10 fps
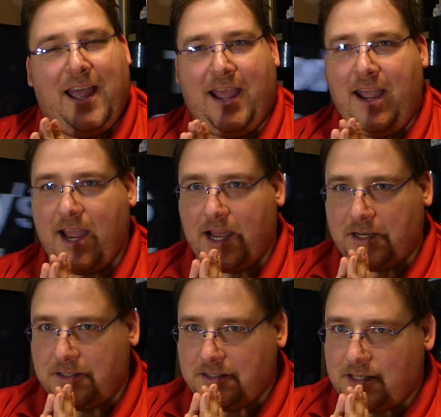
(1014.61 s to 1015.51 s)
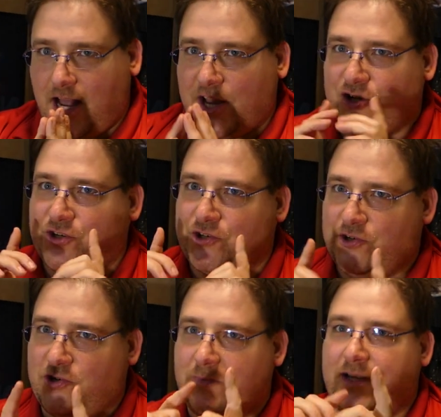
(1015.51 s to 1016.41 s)
and I
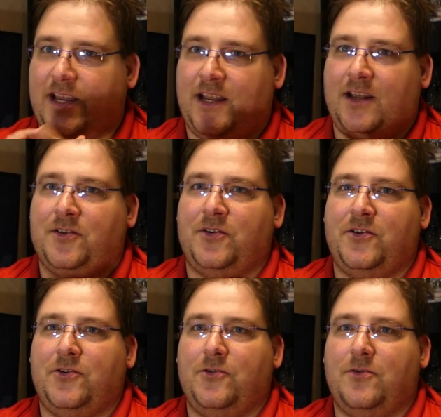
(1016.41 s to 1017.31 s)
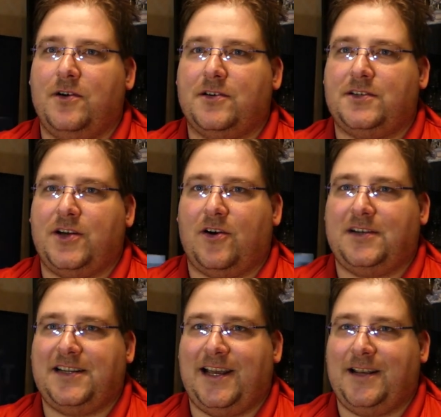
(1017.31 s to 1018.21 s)
should be getting the new
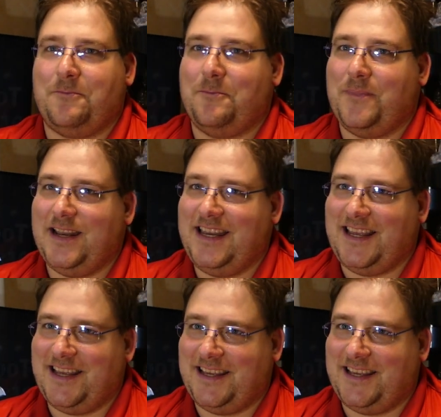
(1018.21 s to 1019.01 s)
CR10 Mini.